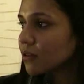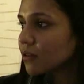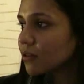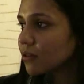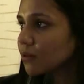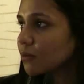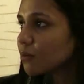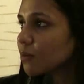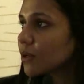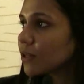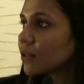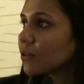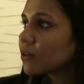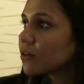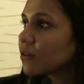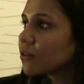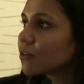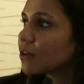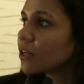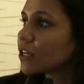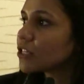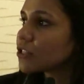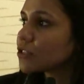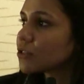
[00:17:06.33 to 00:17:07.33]
whether
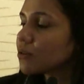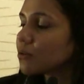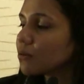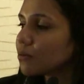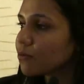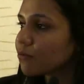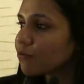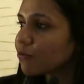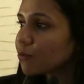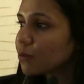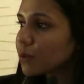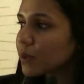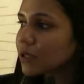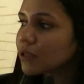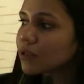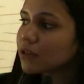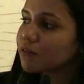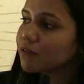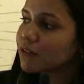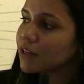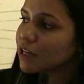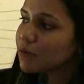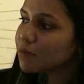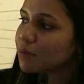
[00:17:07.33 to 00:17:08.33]
the
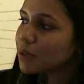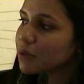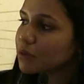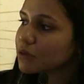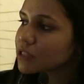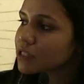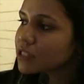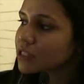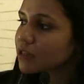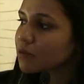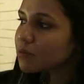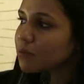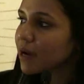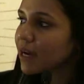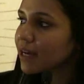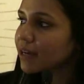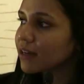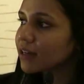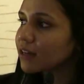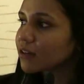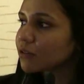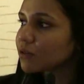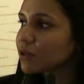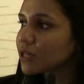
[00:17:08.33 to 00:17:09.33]
VLP was still
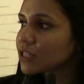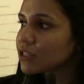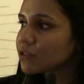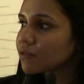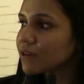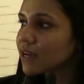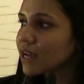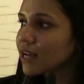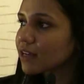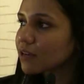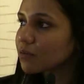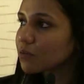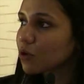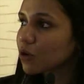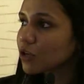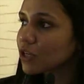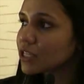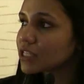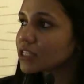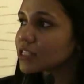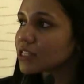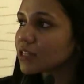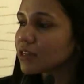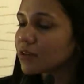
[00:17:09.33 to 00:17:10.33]
binding to HEV
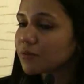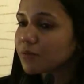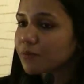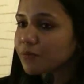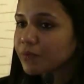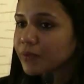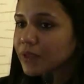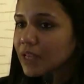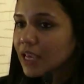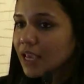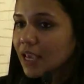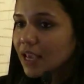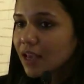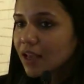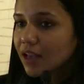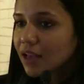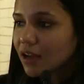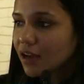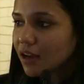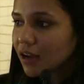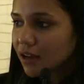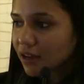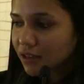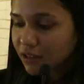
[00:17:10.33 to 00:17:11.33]
antibodies.
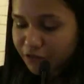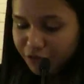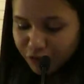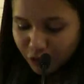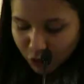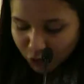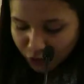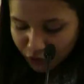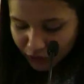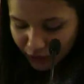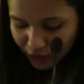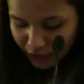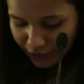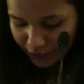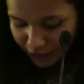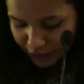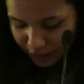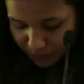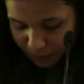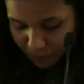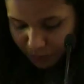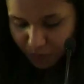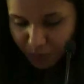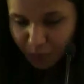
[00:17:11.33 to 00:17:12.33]
The fourth and
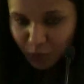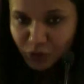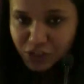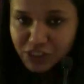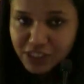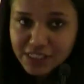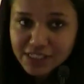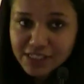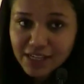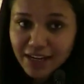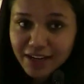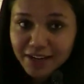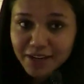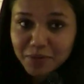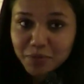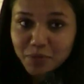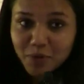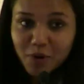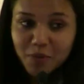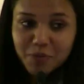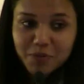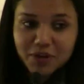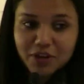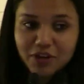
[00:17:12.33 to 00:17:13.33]
most exciting
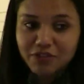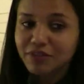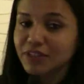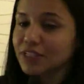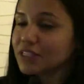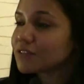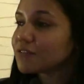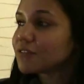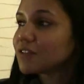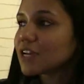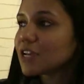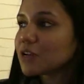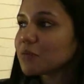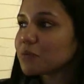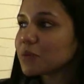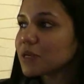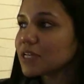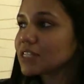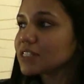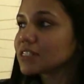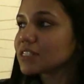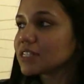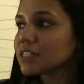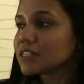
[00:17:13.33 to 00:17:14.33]
property of these
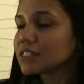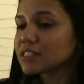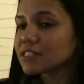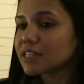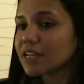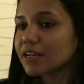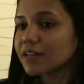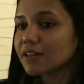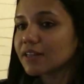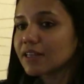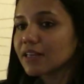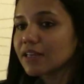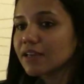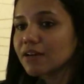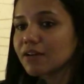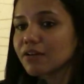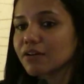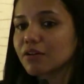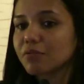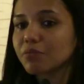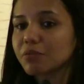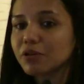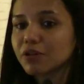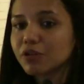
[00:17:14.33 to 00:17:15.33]
VLPs is that they are
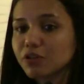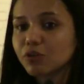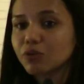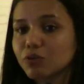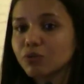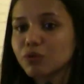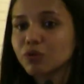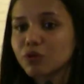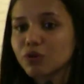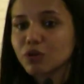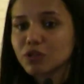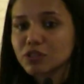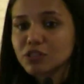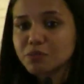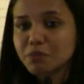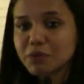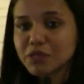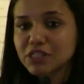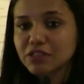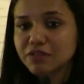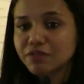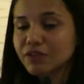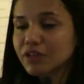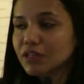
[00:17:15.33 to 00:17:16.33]
able to
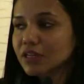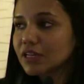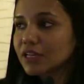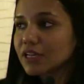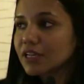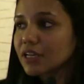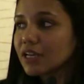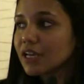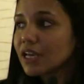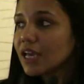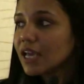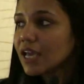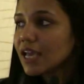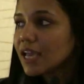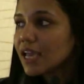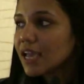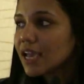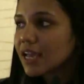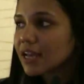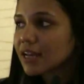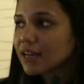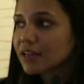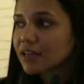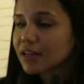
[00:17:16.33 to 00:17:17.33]
non-specifically
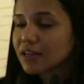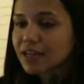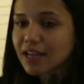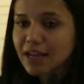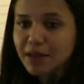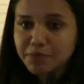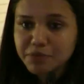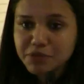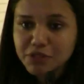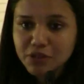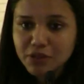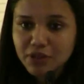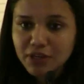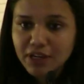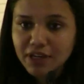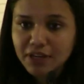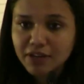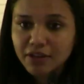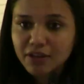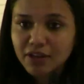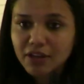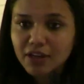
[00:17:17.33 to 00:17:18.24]
encapsulate